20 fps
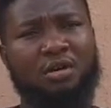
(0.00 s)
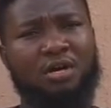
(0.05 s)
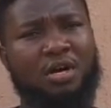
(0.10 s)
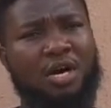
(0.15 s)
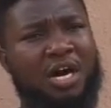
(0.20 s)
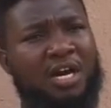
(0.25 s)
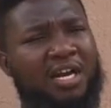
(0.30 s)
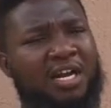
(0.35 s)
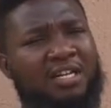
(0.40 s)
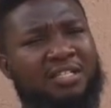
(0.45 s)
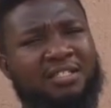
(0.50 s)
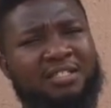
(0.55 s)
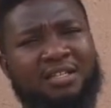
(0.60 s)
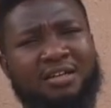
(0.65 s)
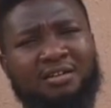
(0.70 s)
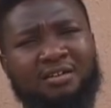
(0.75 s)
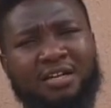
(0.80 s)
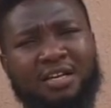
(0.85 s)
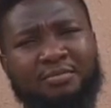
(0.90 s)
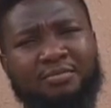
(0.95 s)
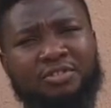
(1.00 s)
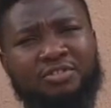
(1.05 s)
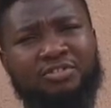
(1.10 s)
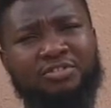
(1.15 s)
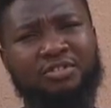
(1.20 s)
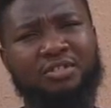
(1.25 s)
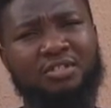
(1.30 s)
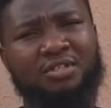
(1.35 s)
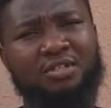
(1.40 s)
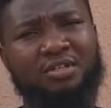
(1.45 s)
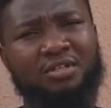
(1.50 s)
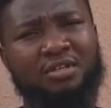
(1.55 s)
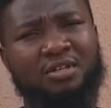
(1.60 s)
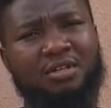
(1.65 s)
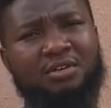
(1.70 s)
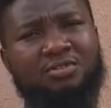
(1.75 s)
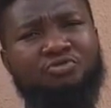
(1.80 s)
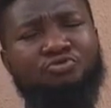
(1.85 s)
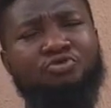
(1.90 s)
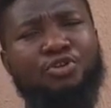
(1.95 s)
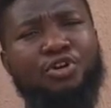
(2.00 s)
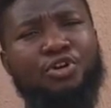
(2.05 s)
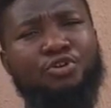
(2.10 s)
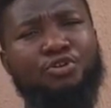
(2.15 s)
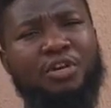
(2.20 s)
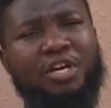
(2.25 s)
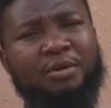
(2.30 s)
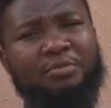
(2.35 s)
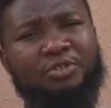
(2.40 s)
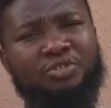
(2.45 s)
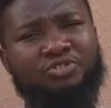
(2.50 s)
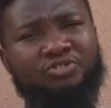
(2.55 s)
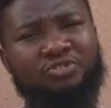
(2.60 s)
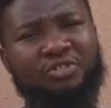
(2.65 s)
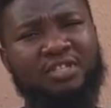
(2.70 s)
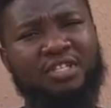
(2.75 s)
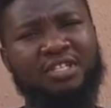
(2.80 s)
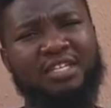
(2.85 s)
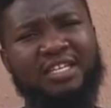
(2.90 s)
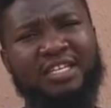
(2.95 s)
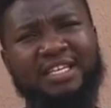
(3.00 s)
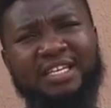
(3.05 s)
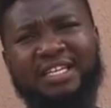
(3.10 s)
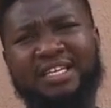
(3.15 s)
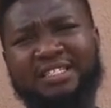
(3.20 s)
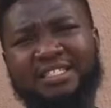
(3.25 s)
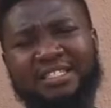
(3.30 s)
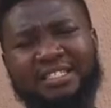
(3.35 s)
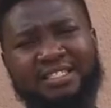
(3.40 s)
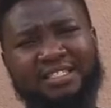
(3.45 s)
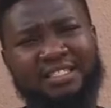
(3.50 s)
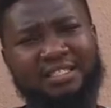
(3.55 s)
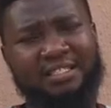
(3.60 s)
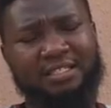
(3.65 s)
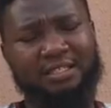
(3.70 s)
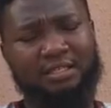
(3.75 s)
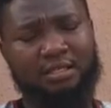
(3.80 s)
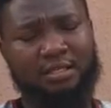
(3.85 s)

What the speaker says: analytical chemistry, radiochemistry, etc.